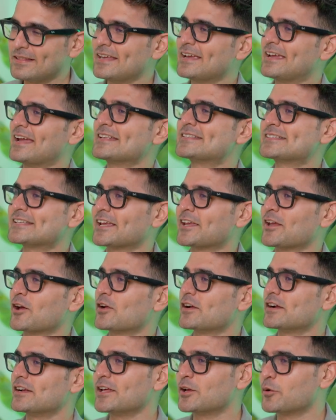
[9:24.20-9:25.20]
they get
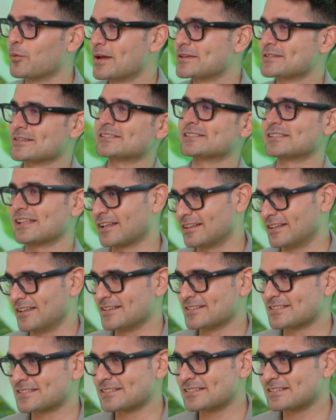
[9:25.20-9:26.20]
security questions like
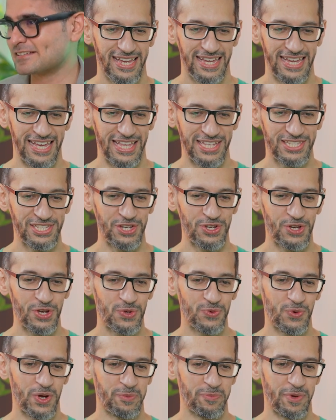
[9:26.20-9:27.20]
these. Yeah, that's a
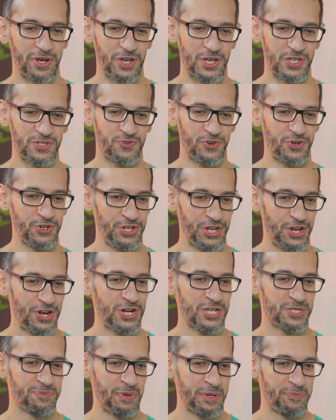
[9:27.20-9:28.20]
good one, because for
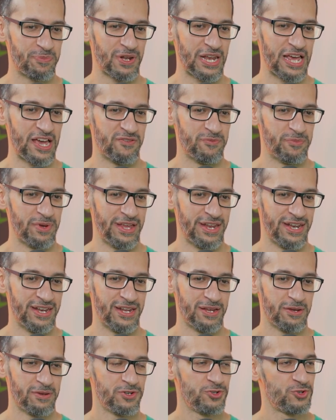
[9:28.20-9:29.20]
years people have
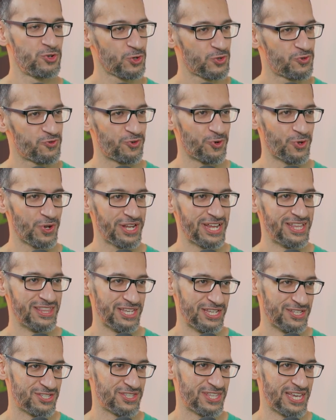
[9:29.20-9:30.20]
been truthful in
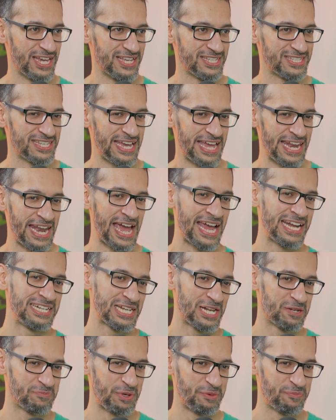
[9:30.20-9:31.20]
these things. And I
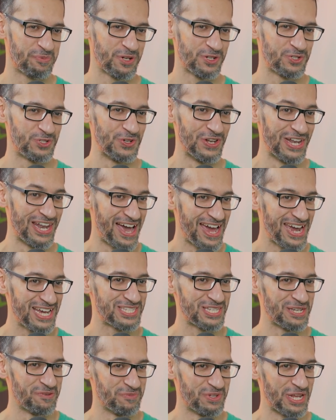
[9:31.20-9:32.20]
tell people to lie
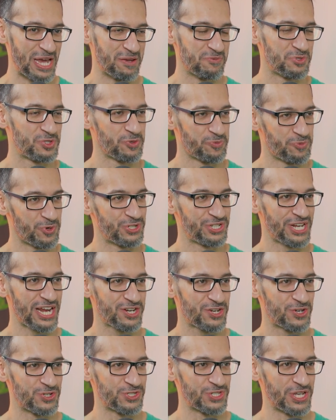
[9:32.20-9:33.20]
sometimes to
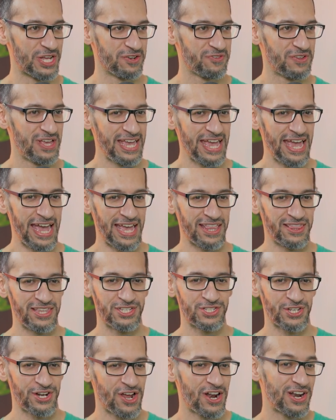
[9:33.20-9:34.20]
protect yourself. And
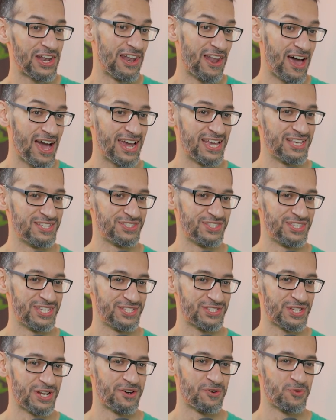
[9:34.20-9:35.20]
these are not lies.
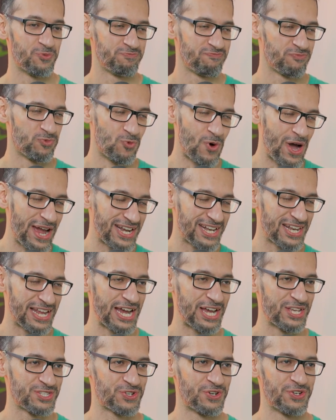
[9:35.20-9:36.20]
These are white
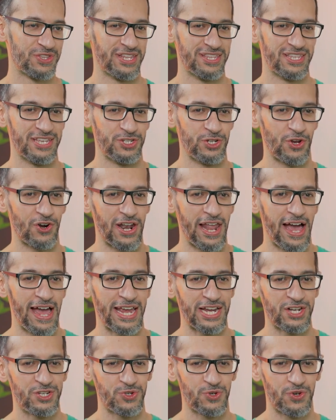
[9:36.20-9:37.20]
lies, or you're
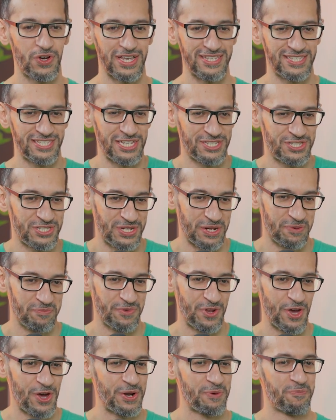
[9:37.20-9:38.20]
lying to a
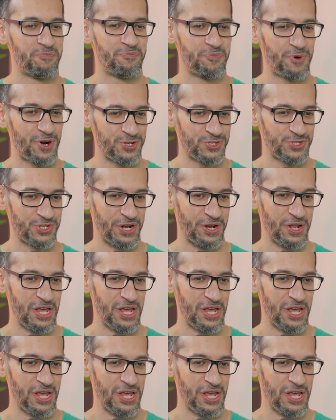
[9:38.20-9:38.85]
system, not a person.